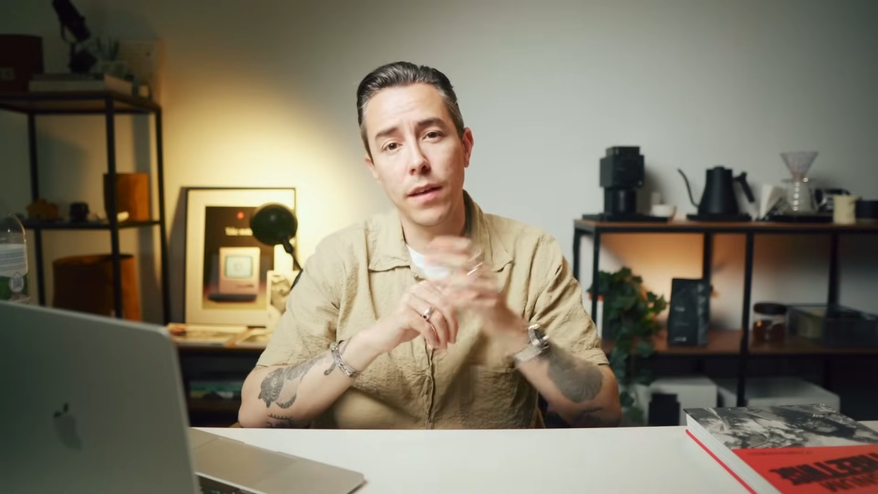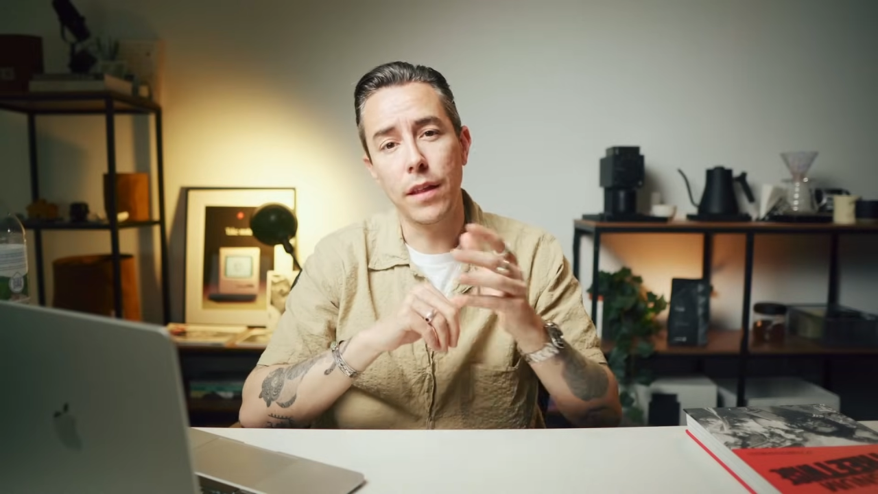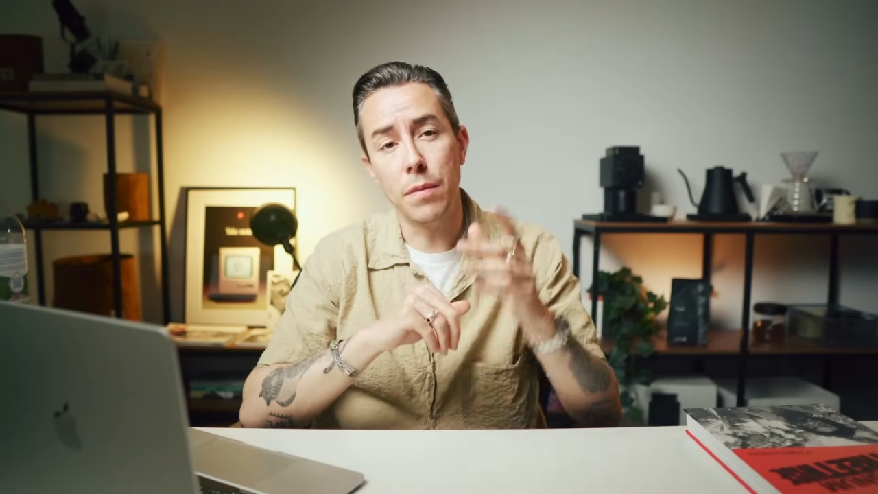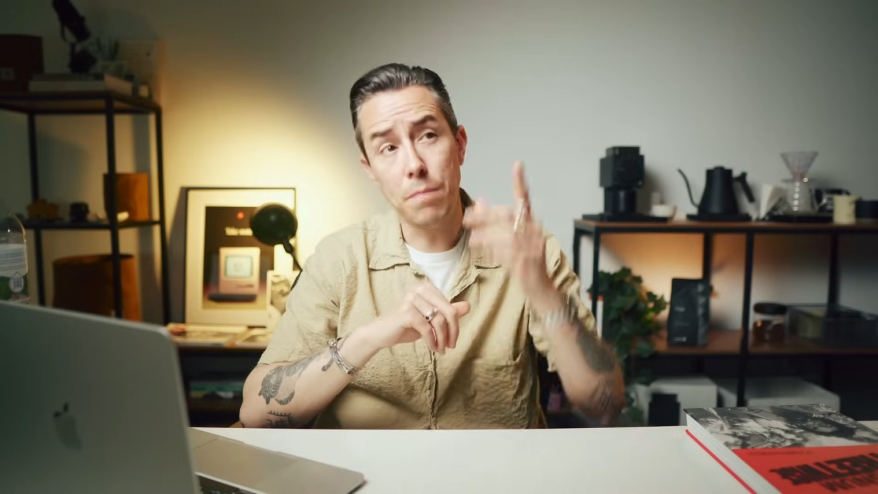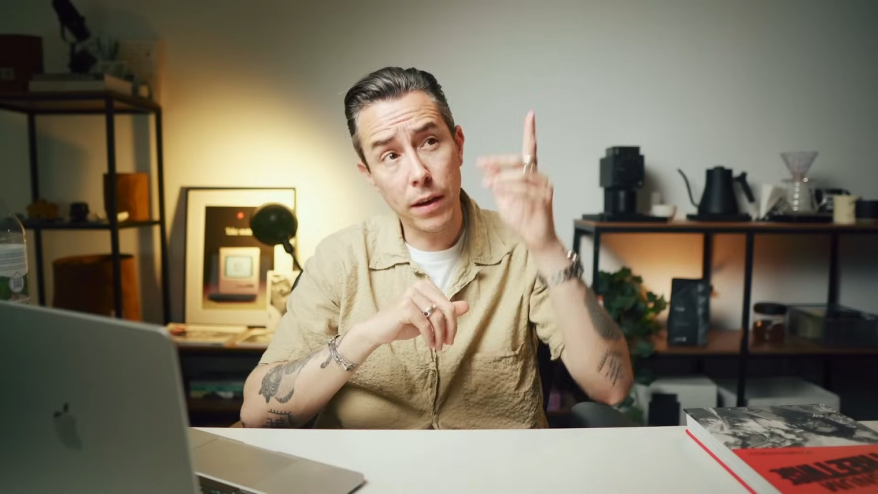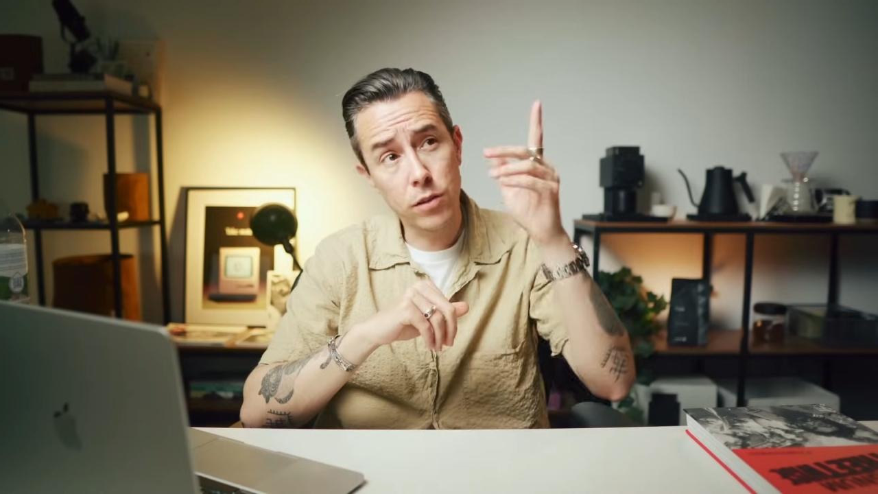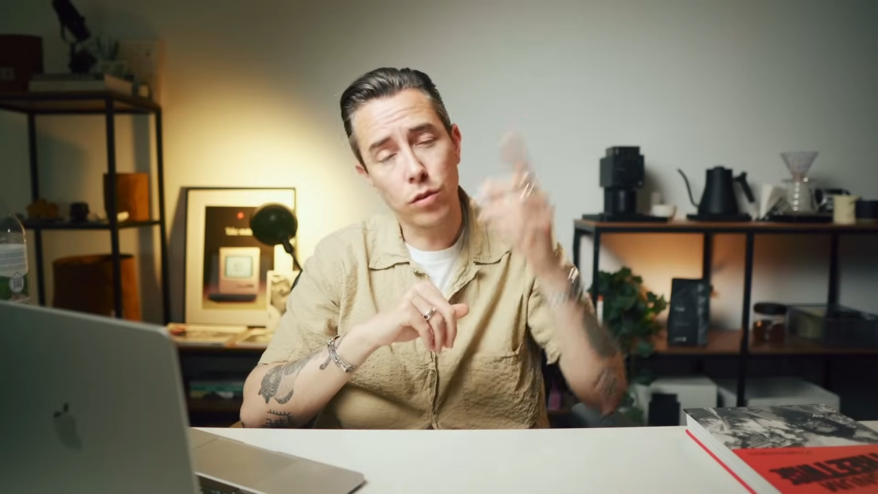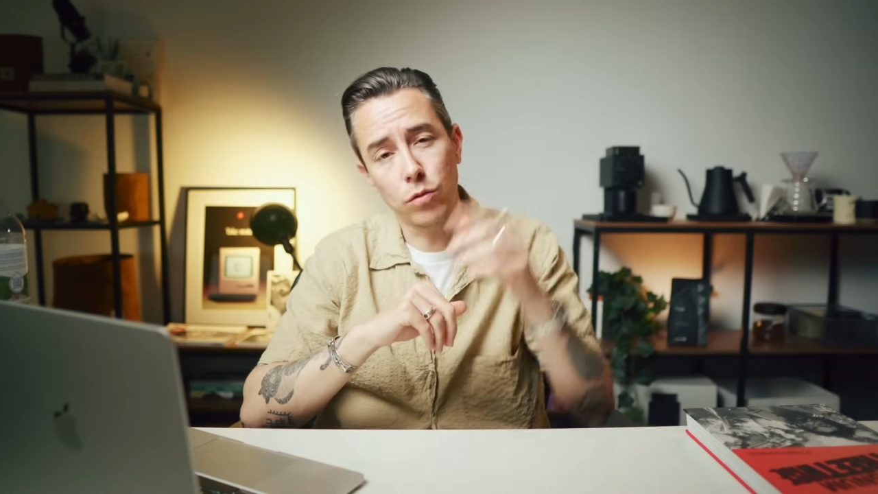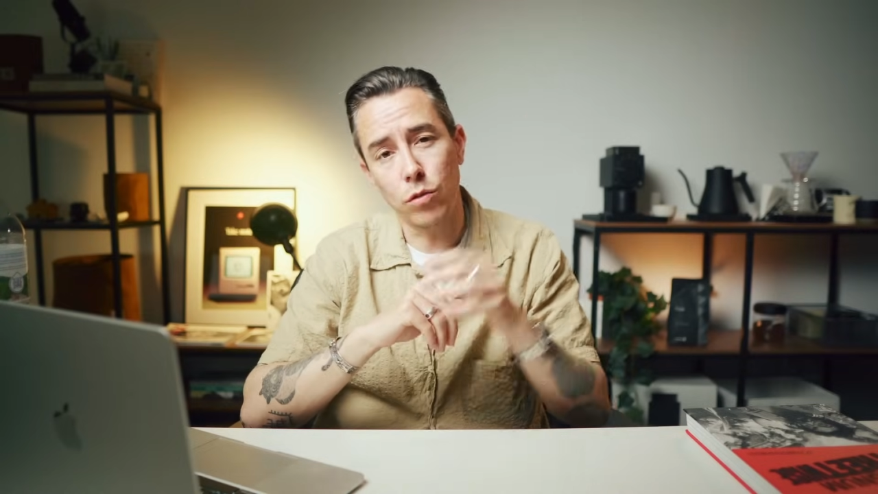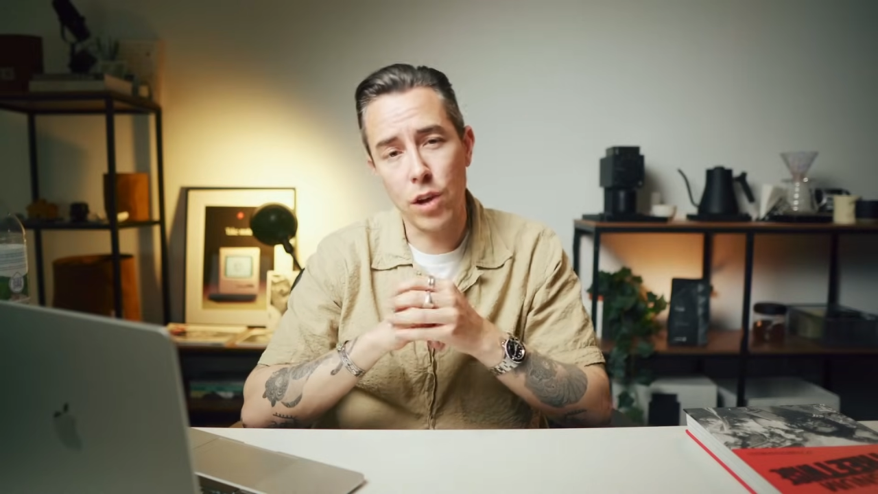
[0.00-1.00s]
then make
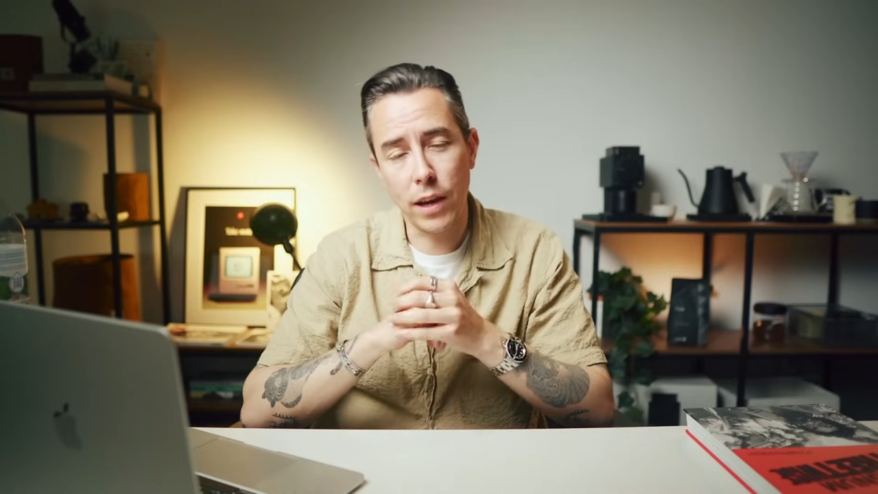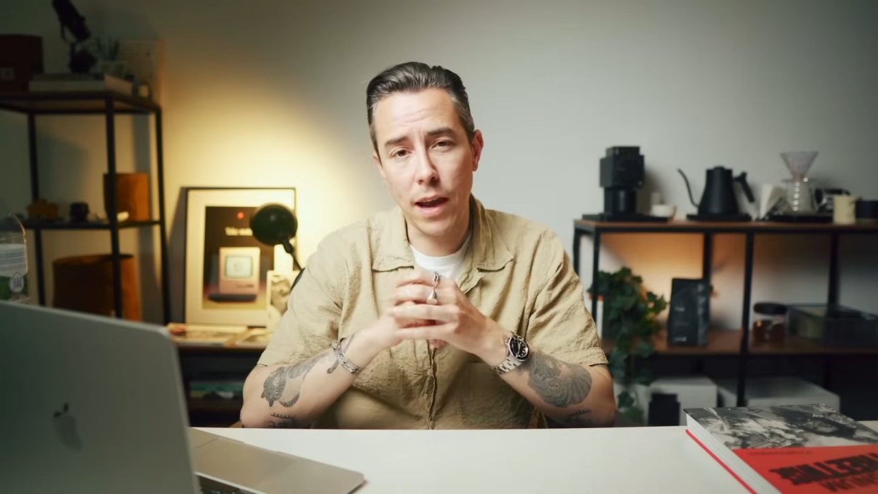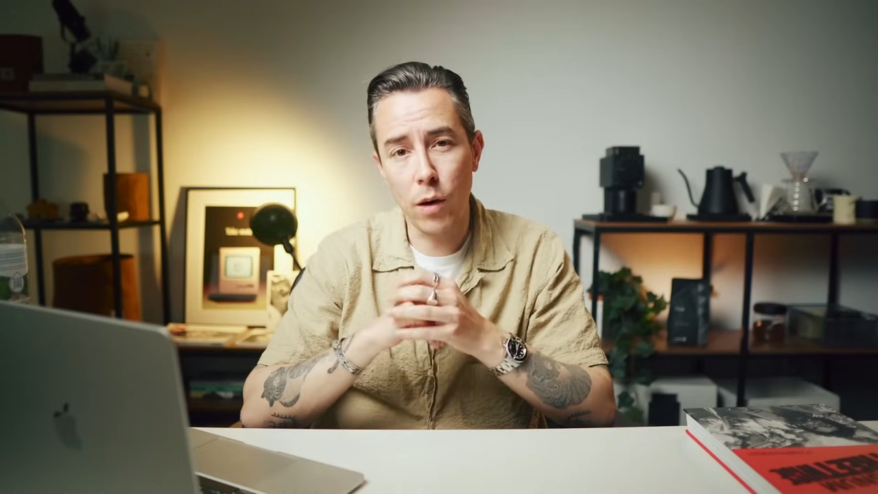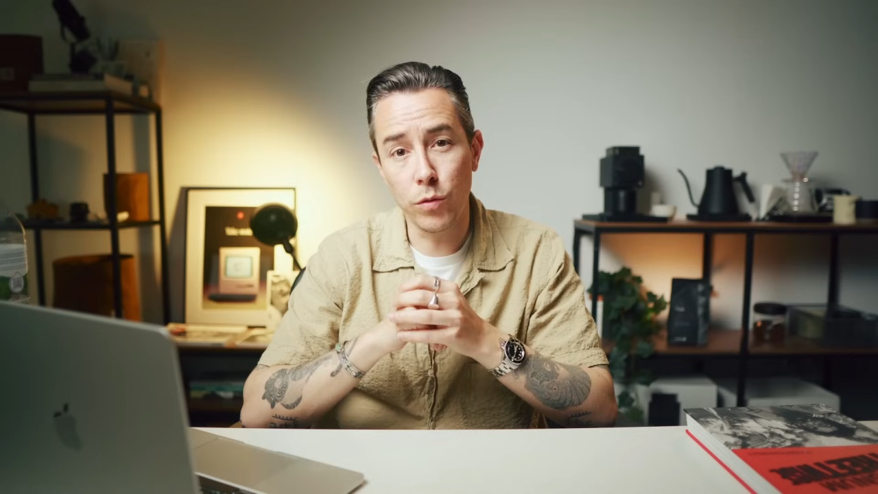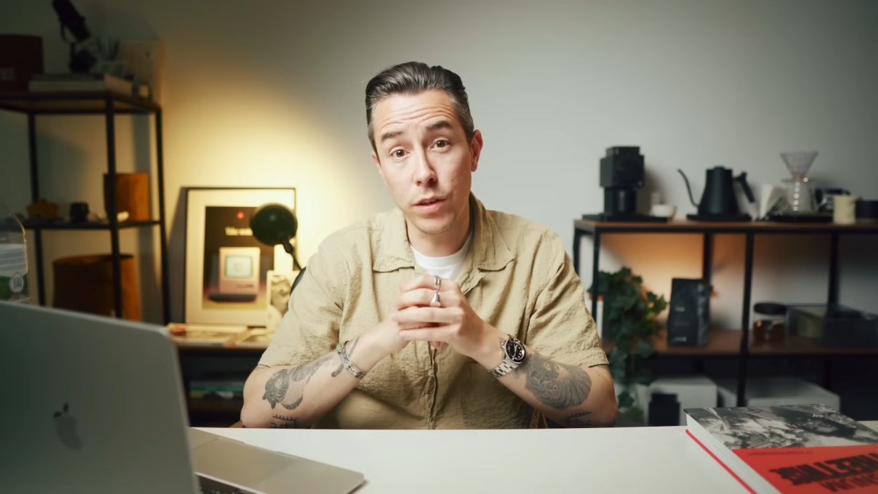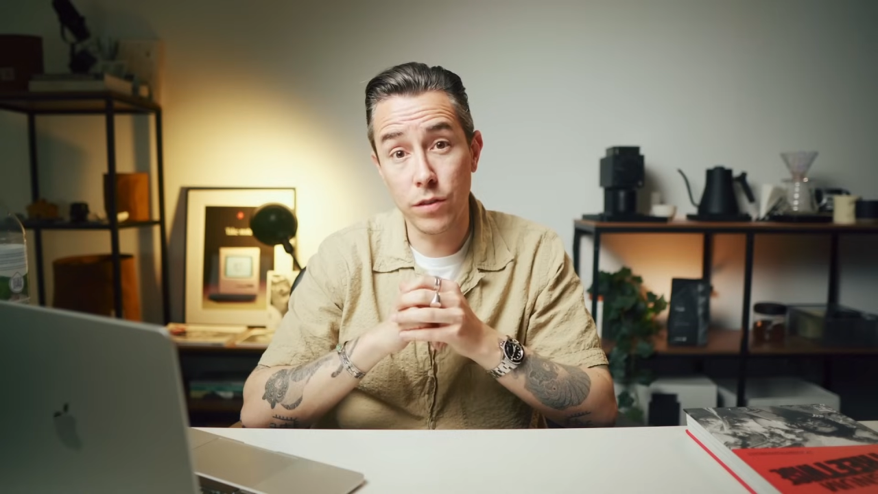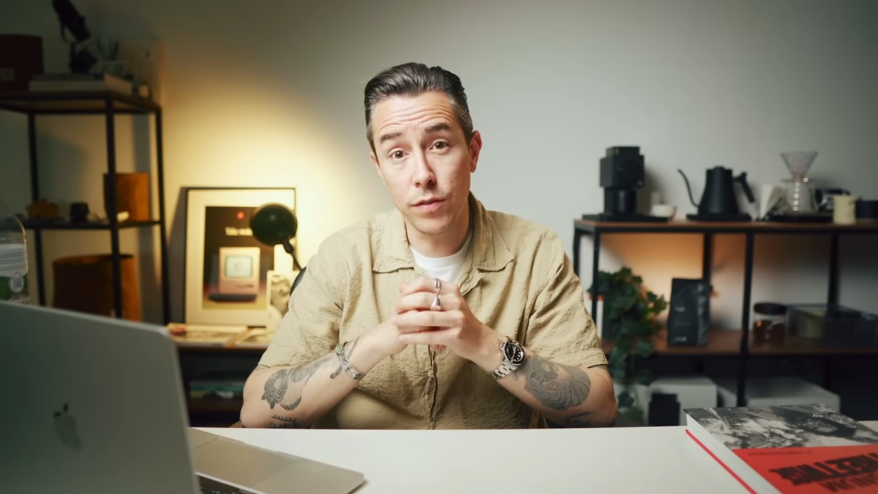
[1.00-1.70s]
sure to check out this